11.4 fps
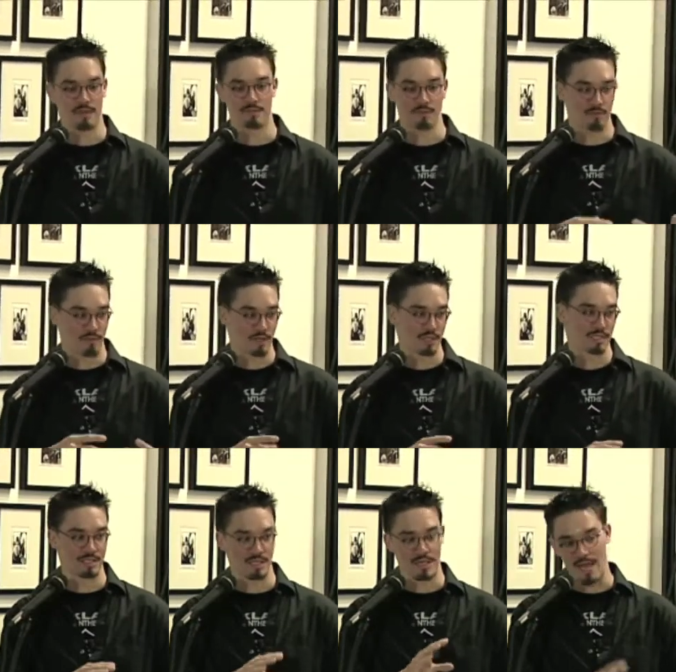It functions
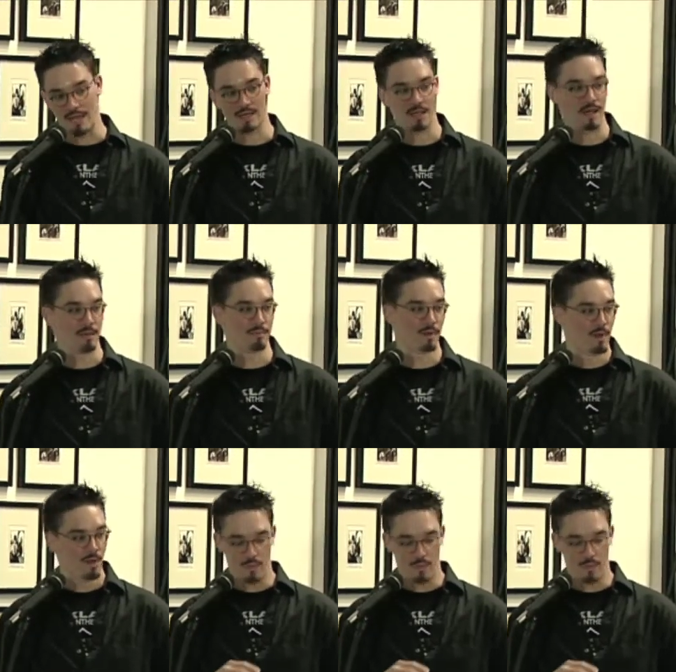as a nightclub.